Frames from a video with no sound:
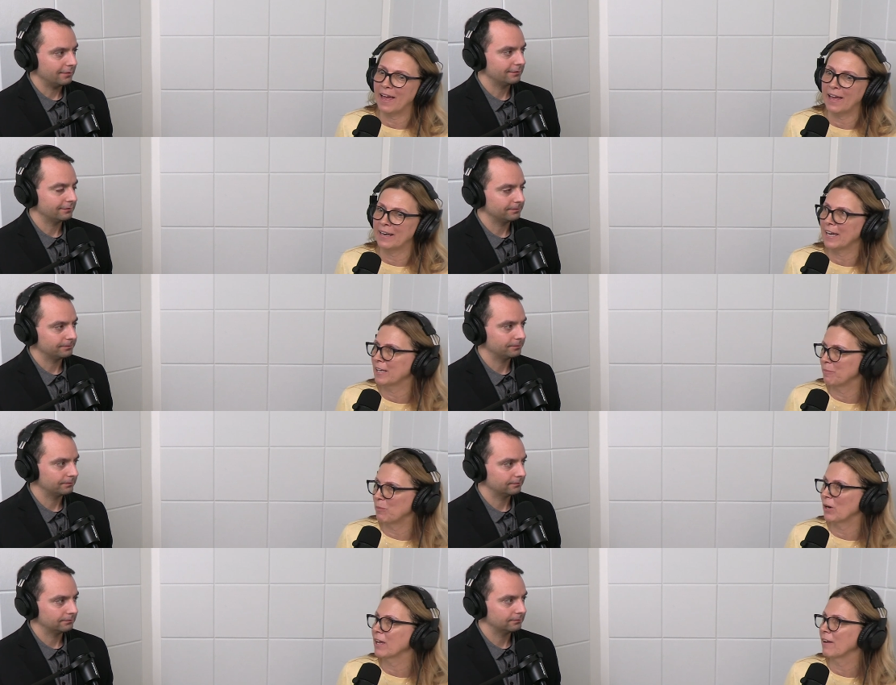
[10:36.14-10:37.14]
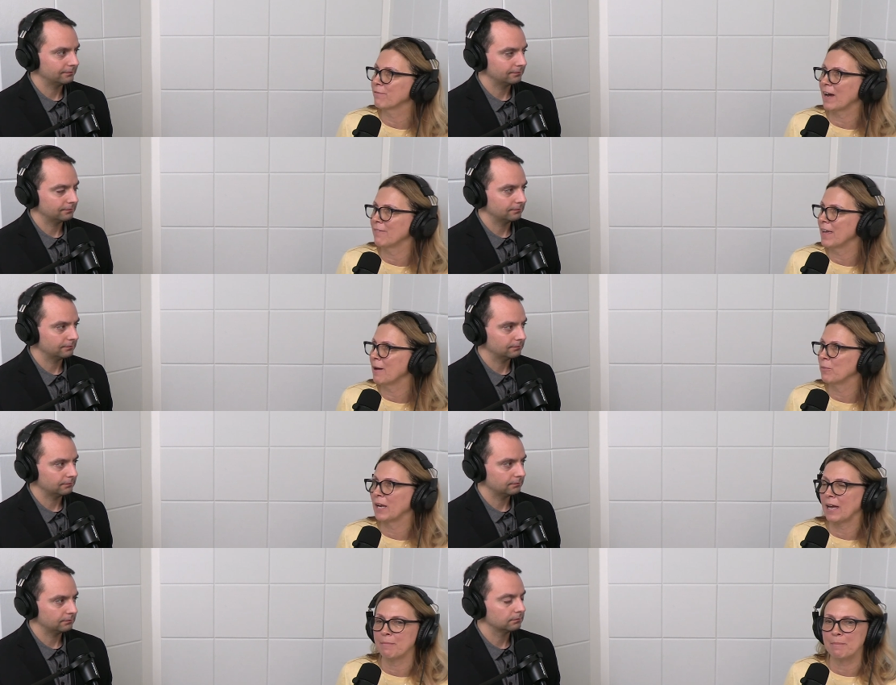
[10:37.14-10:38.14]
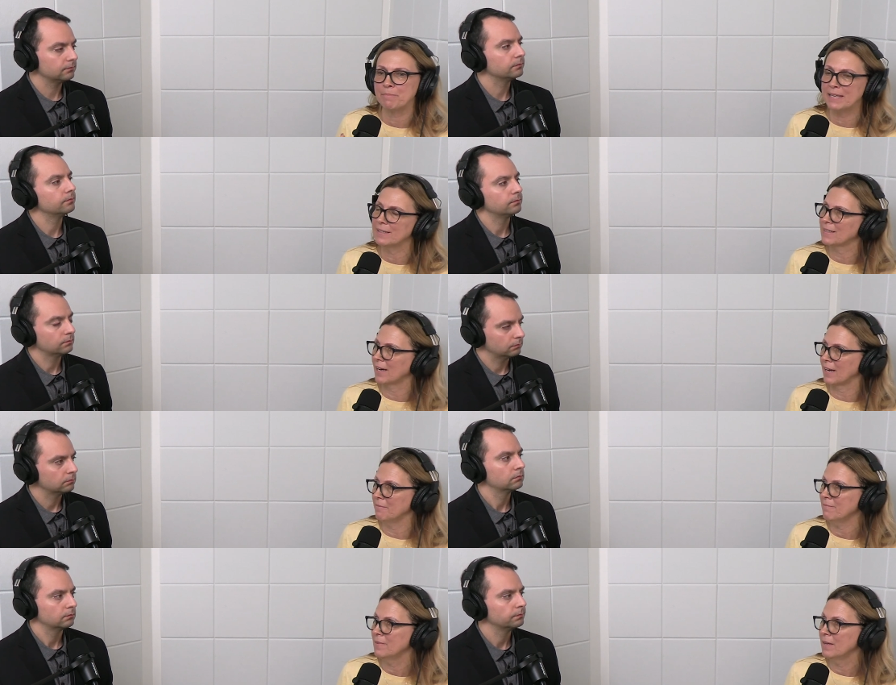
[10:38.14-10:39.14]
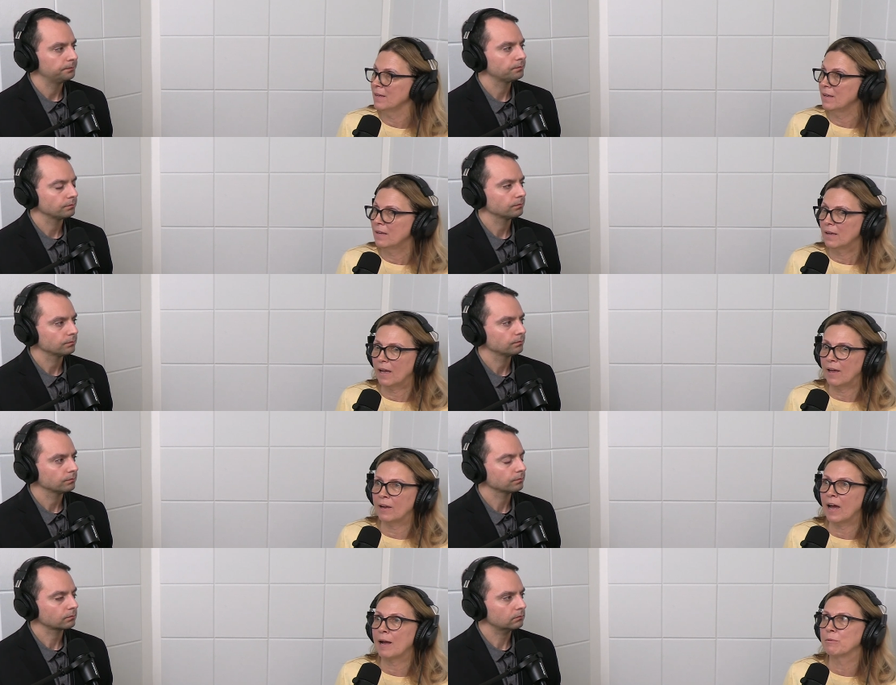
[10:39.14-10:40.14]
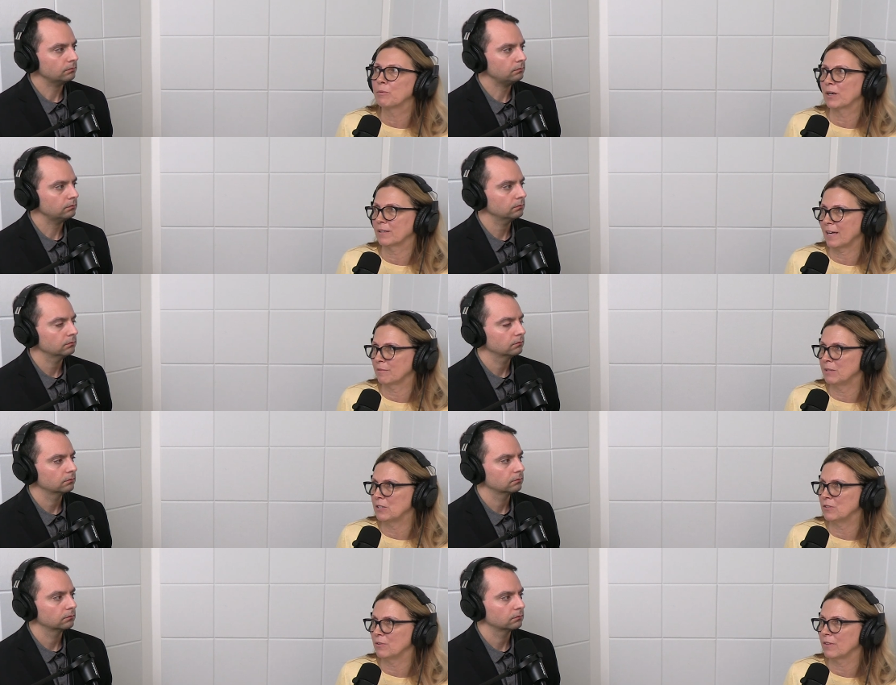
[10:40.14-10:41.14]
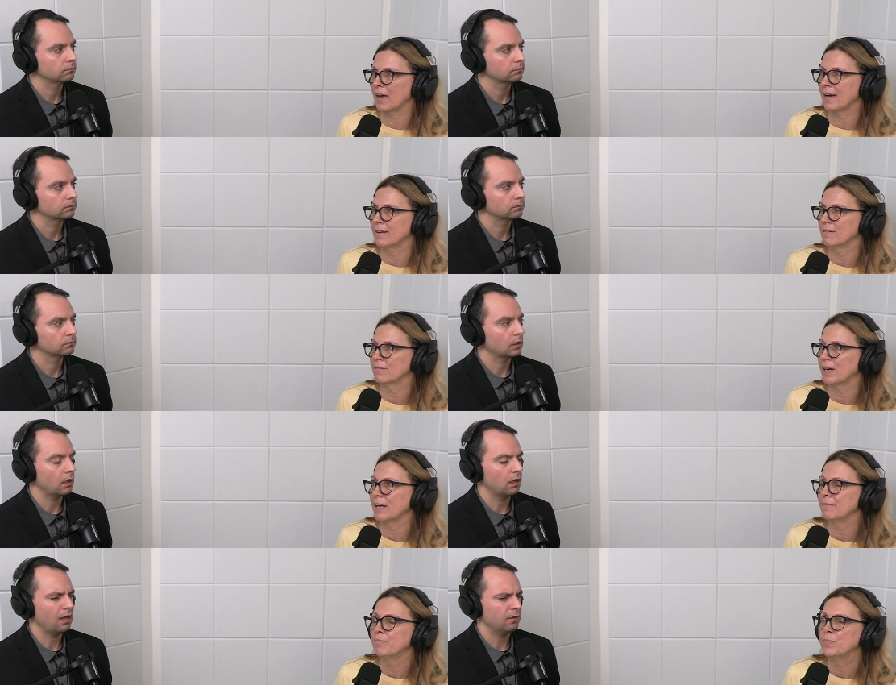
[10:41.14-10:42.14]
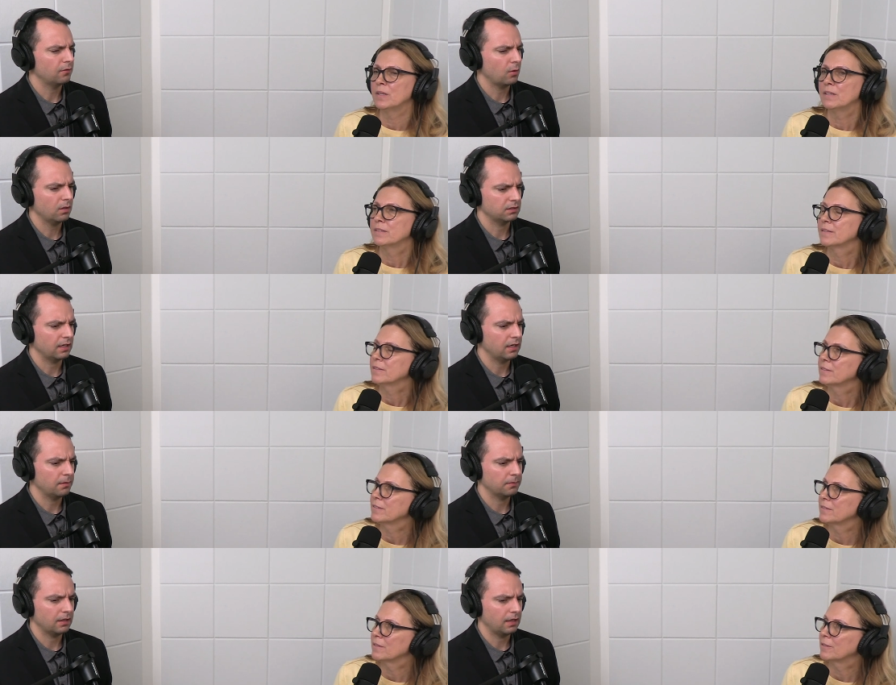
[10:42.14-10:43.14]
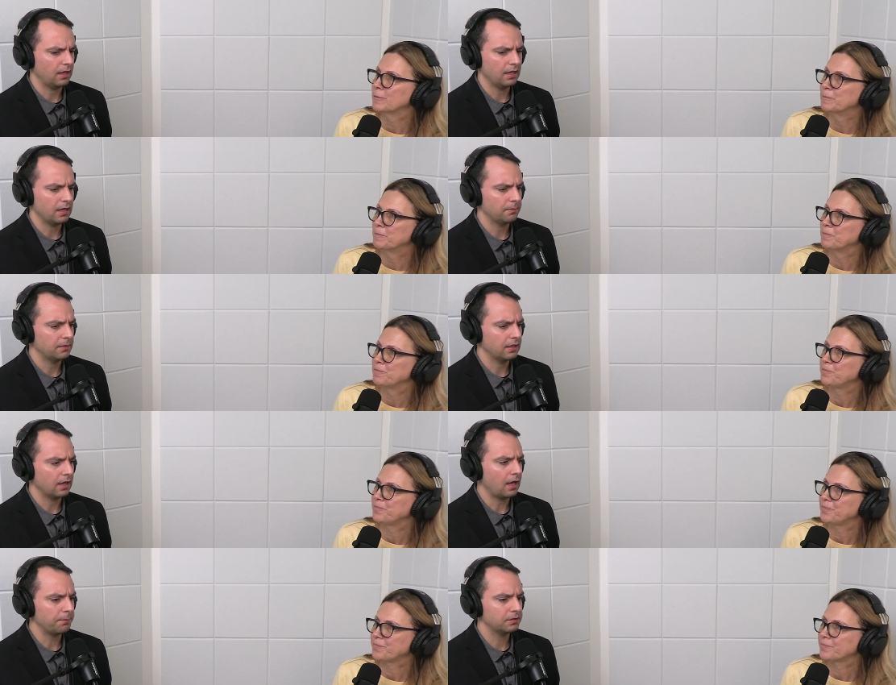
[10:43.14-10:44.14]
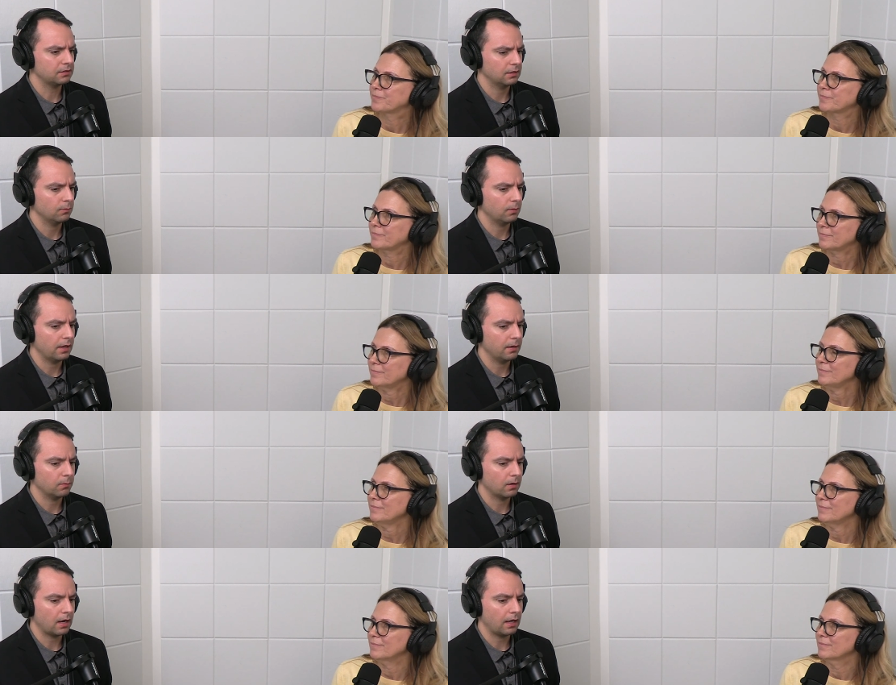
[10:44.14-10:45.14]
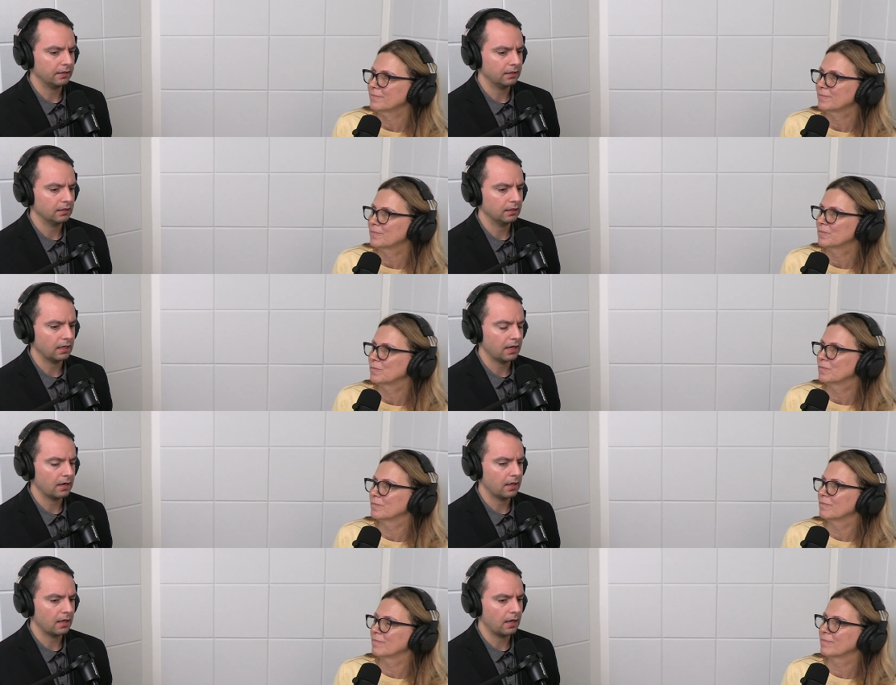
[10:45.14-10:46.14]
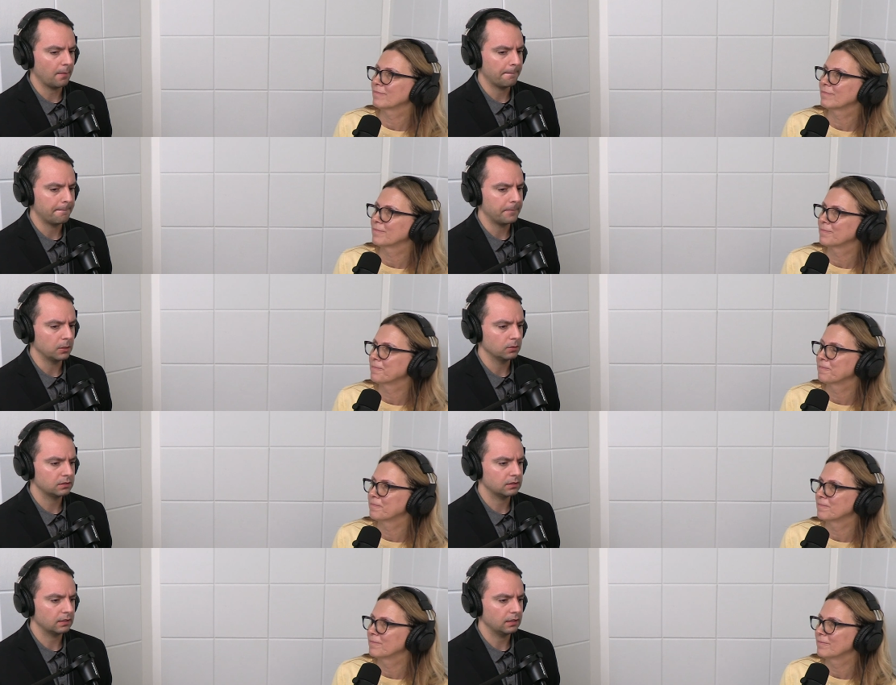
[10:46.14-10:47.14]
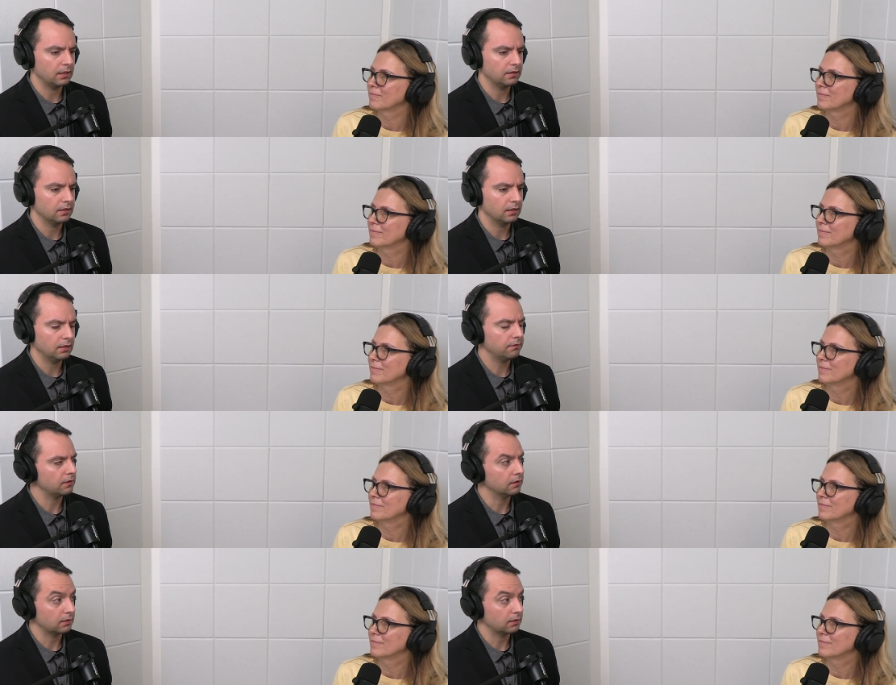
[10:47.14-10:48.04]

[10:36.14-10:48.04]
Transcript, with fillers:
Speaker 1: and I could be working at 5 a.m. when I am at peak time. and hybrid work allowed me to do that right
Speaker 2: of course and i'm so. and i'm the opposite way where i can get a boost in the evening